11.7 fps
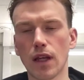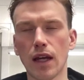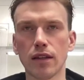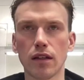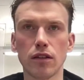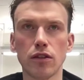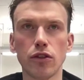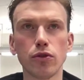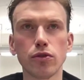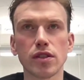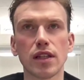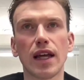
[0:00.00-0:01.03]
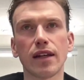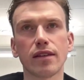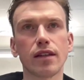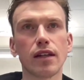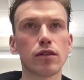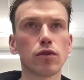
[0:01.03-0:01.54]
and I use
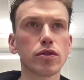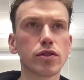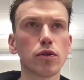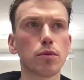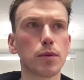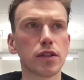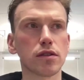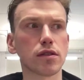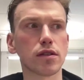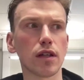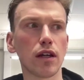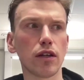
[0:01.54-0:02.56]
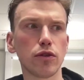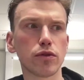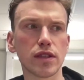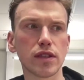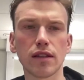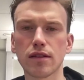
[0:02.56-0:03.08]
lactate also, but I
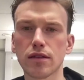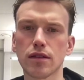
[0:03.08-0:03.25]
use that